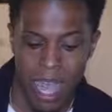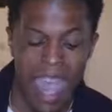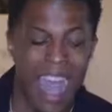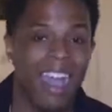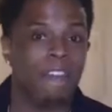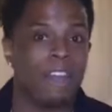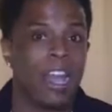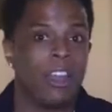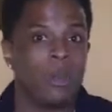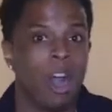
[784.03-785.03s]
I
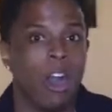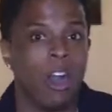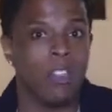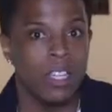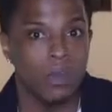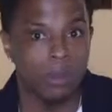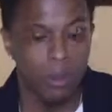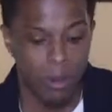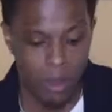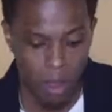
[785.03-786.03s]
followed all of this
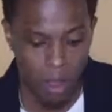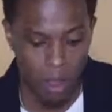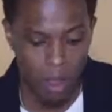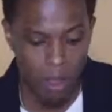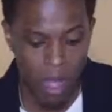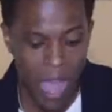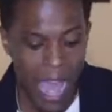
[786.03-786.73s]
protocol,